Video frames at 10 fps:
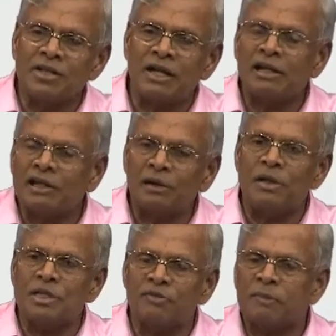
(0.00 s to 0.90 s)
or
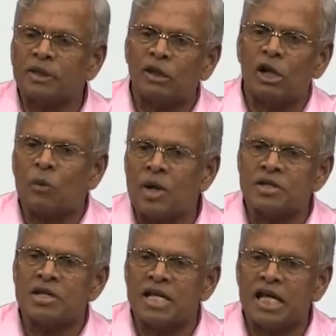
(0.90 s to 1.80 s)
decrease of a particular
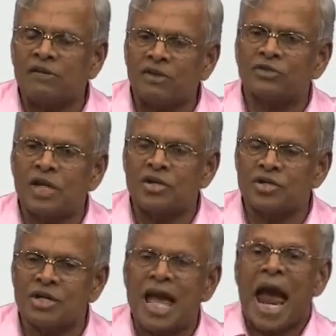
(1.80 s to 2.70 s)
quantity in a given
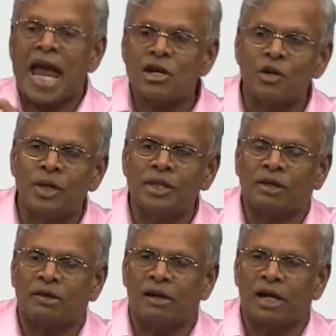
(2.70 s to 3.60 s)
station, and knowing the
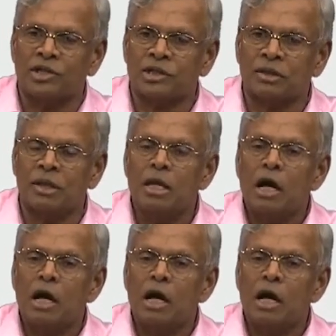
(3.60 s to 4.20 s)
correlation,